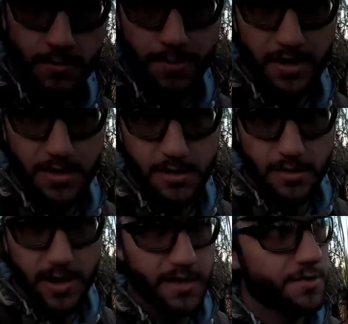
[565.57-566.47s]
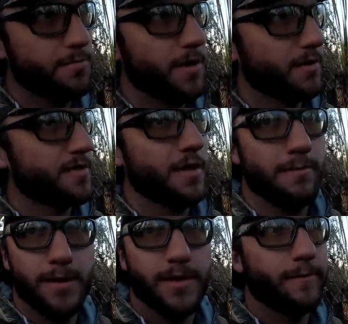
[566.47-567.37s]
Pintail hatch must have
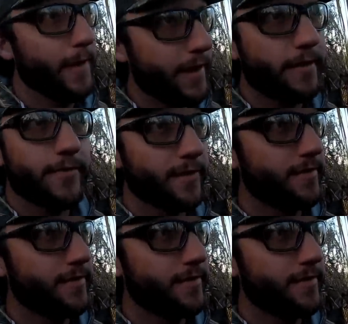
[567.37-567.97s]
been a banger this